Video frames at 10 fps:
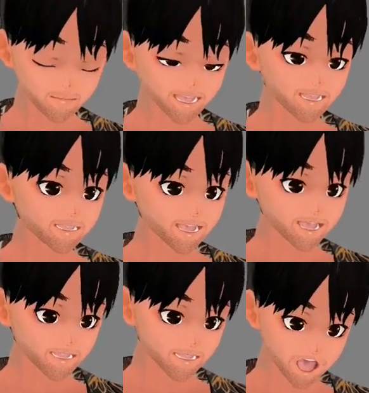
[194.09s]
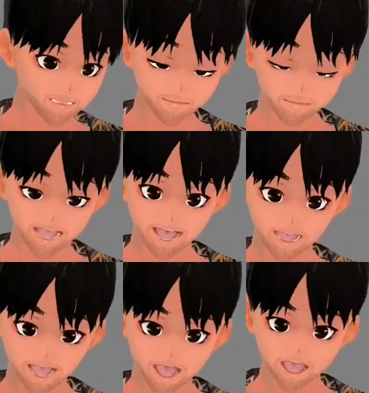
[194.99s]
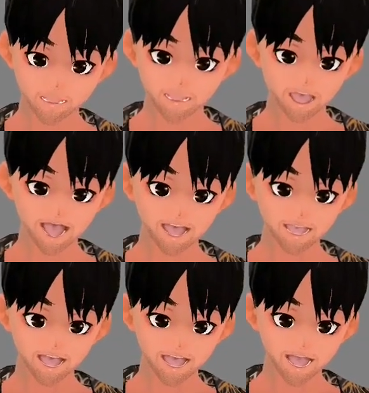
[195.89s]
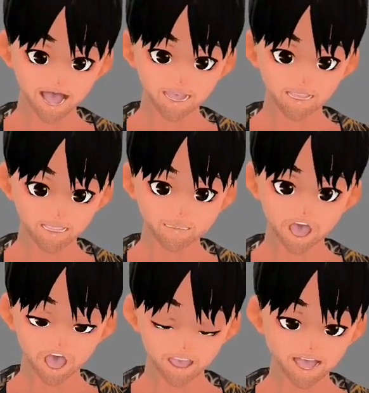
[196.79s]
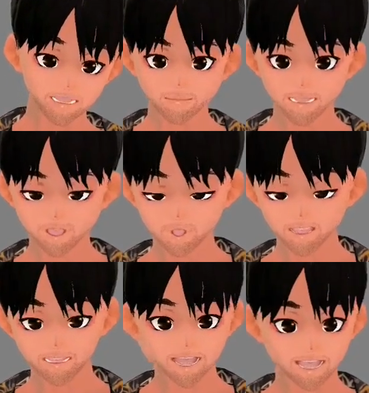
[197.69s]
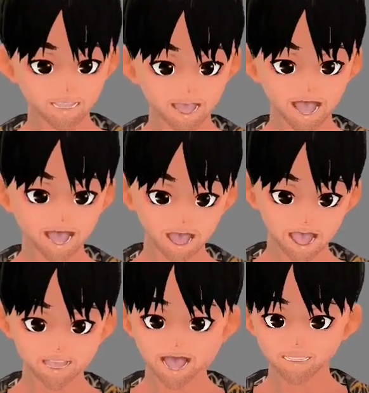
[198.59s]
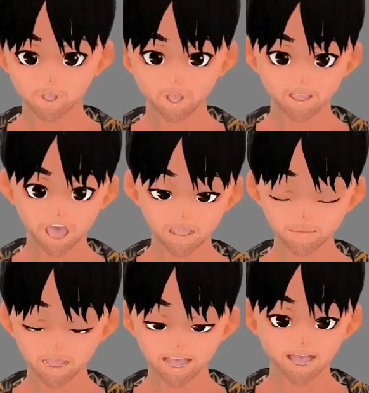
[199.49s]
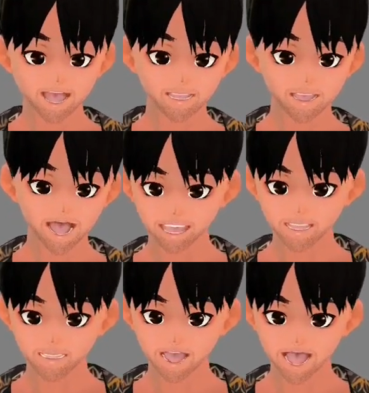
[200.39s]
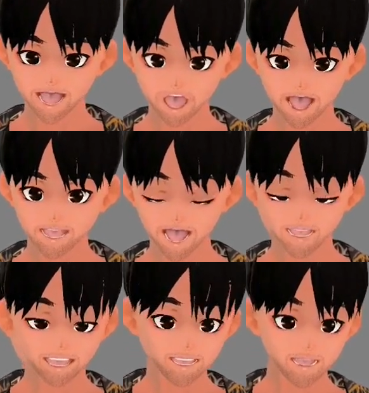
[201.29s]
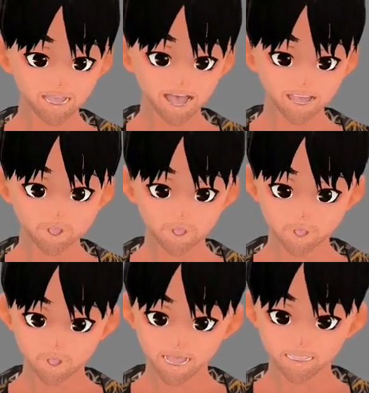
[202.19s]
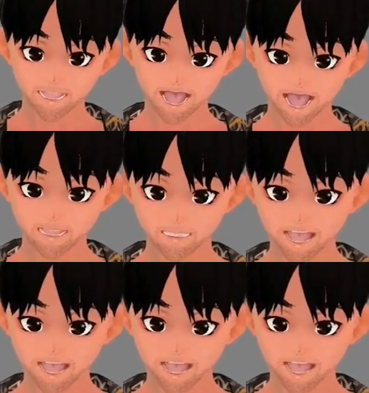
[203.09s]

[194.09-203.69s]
It's pretty useful. Like when I'm not talking, if I have this on, it will actually track my mouth as well by the camera. Let's try it out. I'm not gonna say anything, and you will see what happens.